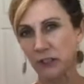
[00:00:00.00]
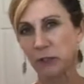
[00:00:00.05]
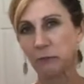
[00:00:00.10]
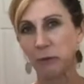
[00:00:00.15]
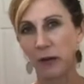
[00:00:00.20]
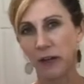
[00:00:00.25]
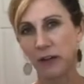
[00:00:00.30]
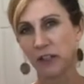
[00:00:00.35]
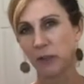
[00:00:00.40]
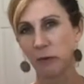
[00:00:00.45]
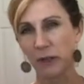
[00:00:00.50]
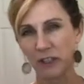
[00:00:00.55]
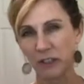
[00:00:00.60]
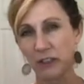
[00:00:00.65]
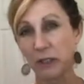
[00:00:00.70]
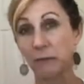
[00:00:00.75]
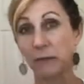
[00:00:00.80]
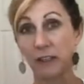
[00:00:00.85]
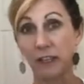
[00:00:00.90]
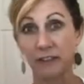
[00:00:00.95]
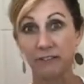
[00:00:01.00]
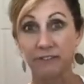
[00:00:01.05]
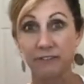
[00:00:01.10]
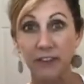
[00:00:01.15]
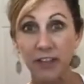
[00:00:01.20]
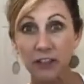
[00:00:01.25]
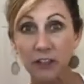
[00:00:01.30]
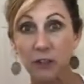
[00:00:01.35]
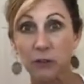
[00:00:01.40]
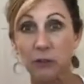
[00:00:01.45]
sprouting, you want to do something like
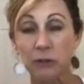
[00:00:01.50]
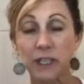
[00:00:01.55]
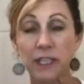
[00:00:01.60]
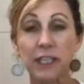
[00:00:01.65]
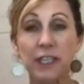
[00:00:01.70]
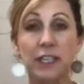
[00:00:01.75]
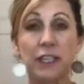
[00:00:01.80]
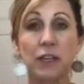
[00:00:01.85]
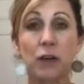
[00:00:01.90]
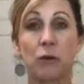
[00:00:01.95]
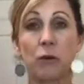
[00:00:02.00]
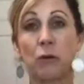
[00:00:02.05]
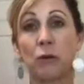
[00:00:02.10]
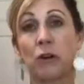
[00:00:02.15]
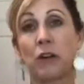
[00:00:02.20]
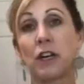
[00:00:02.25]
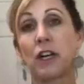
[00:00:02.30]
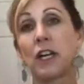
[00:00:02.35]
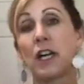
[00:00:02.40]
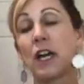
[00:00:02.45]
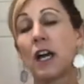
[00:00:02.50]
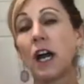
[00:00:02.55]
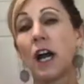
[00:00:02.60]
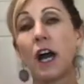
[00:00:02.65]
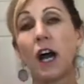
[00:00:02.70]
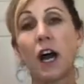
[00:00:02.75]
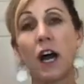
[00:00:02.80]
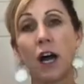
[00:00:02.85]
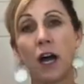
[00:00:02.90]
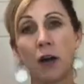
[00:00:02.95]
fenugreek or,
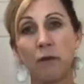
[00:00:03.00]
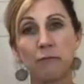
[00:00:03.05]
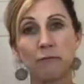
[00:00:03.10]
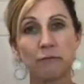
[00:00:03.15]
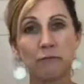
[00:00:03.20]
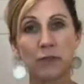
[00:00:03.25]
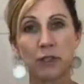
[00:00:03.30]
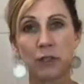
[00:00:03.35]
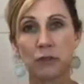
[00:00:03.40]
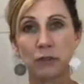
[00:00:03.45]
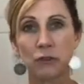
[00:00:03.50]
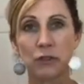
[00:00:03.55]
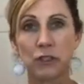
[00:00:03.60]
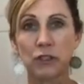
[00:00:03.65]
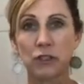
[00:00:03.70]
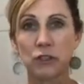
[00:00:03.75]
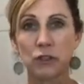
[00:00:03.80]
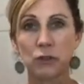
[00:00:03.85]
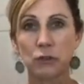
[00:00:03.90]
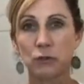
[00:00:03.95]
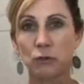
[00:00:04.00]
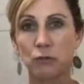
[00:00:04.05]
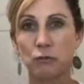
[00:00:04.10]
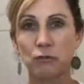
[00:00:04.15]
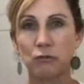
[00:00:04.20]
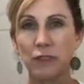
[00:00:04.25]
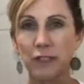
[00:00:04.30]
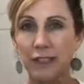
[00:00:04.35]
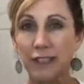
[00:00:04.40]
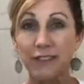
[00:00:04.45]
um, you know, you can do
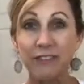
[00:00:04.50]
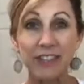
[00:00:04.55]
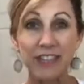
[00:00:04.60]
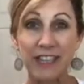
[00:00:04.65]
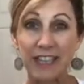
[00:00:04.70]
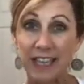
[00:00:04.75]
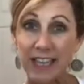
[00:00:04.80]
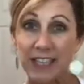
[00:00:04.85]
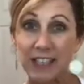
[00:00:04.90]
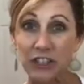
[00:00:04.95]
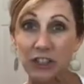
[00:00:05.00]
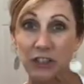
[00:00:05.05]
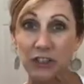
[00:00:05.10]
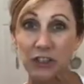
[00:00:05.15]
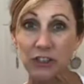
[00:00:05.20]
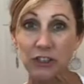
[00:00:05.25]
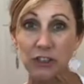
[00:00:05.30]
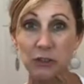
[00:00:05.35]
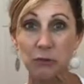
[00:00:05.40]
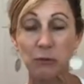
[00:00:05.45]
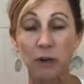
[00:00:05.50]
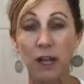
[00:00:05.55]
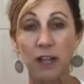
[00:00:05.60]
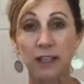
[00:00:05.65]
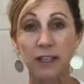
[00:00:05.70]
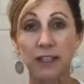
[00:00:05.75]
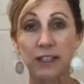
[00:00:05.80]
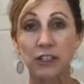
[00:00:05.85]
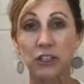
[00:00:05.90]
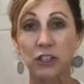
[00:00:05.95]
even lentils, raw
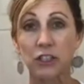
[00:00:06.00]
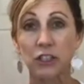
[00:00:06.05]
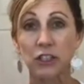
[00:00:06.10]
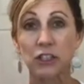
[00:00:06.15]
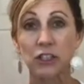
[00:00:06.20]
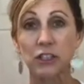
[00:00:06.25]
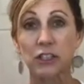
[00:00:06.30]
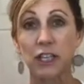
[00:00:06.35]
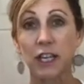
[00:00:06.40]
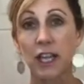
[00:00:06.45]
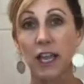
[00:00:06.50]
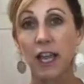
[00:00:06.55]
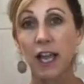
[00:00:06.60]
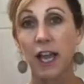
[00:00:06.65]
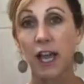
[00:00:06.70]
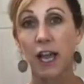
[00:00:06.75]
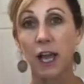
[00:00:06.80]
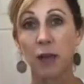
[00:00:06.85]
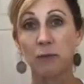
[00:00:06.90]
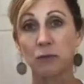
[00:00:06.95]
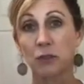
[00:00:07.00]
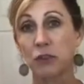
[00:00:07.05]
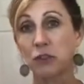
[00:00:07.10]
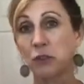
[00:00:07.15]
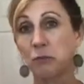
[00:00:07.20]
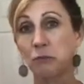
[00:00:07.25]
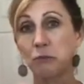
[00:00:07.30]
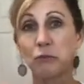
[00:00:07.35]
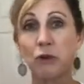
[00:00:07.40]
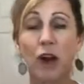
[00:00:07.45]
lentils. Um, you can
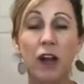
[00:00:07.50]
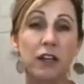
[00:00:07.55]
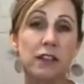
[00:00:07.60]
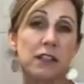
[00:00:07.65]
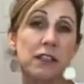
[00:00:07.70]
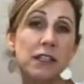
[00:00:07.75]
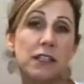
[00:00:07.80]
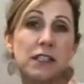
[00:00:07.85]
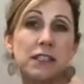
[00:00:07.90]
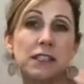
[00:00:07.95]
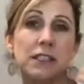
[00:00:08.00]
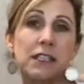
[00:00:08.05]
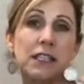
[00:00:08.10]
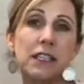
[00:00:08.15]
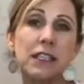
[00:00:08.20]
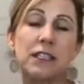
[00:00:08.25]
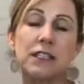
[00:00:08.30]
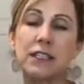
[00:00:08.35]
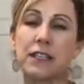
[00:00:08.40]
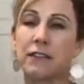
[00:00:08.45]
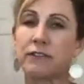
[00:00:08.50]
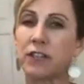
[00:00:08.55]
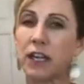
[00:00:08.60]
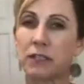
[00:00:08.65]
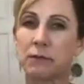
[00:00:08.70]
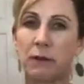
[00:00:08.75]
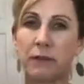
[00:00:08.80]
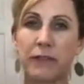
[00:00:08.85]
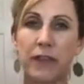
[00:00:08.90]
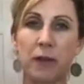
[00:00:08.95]
do broccoli seeds, and I've
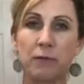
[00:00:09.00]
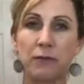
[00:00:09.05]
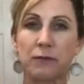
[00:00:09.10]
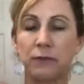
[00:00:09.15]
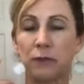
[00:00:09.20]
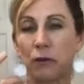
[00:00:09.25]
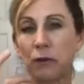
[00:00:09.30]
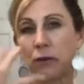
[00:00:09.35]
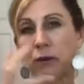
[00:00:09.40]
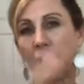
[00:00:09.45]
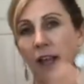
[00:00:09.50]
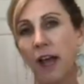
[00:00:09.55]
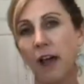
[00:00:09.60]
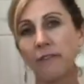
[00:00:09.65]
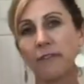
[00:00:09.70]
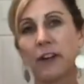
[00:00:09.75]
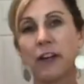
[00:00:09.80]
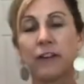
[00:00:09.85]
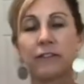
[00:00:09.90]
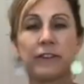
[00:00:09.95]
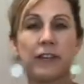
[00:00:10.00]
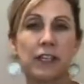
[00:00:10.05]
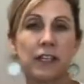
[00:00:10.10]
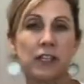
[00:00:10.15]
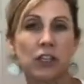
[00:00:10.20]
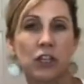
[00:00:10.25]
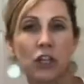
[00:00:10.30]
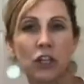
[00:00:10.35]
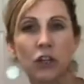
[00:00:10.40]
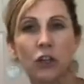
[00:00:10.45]
talked about that before, and alfalfa
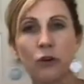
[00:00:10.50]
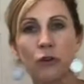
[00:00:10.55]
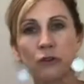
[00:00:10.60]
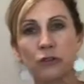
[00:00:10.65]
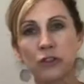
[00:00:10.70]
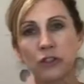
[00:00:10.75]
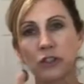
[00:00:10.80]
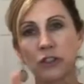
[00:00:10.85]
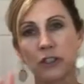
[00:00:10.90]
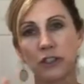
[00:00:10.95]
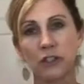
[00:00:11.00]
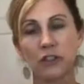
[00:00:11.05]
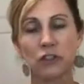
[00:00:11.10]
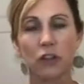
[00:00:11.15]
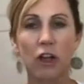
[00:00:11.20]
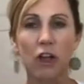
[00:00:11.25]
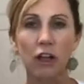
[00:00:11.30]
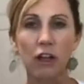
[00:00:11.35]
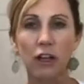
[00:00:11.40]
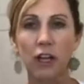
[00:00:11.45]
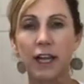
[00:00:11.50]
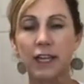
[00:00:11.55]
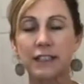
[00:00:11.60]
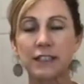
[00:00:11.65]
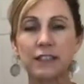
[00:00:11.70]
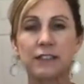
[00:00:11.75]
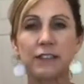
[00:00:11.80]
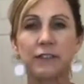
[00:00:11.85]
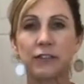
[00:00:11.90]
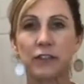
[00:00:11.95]
and clover, and there's all kinds
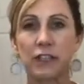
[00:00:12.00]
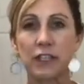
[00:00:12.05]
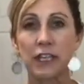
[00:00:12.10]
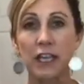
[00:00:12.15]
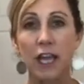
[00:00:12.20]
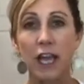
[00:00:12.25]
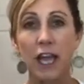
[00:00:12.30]
of different